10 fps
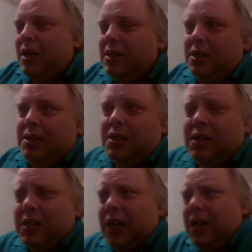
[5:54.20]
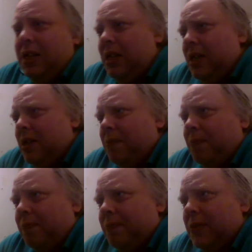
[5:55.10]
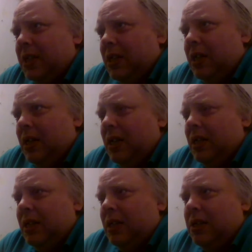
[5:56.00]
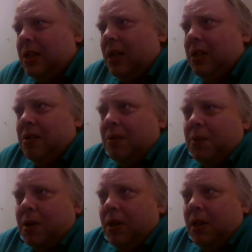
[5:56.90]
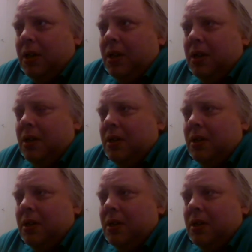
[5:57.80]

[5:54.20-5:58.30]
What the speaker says: Is it society that decides our morality?